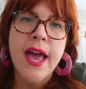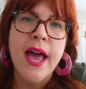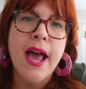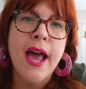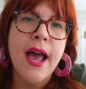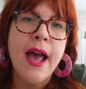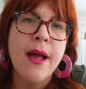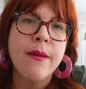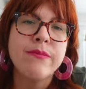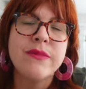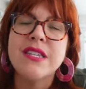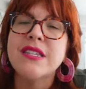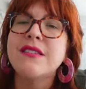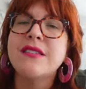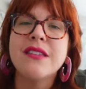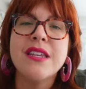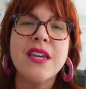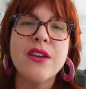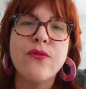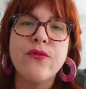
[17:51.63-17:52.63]
um, to
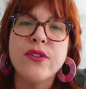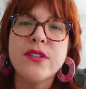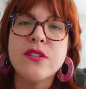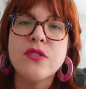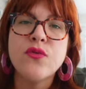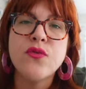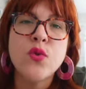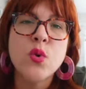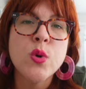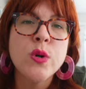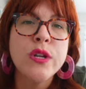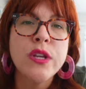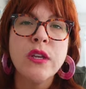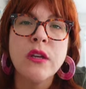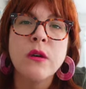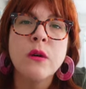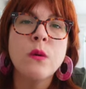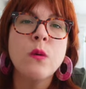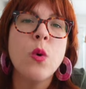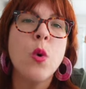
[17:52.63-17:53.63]
see if it's for
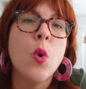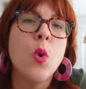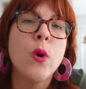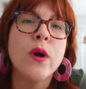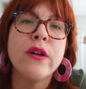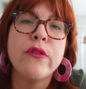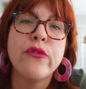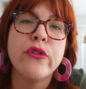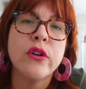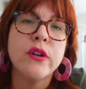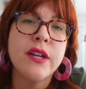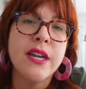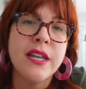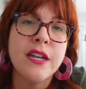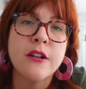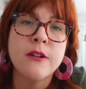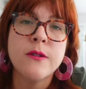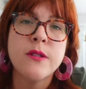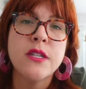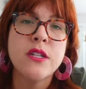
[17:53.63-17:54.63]
you or if your
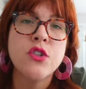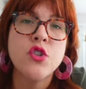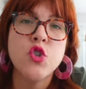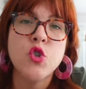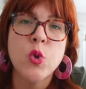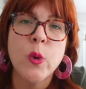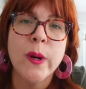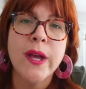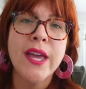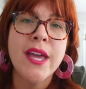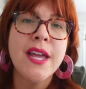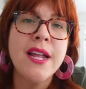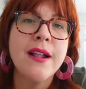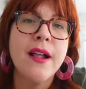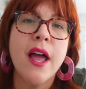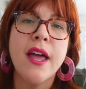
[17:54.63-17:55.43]
kiddos enjoy it.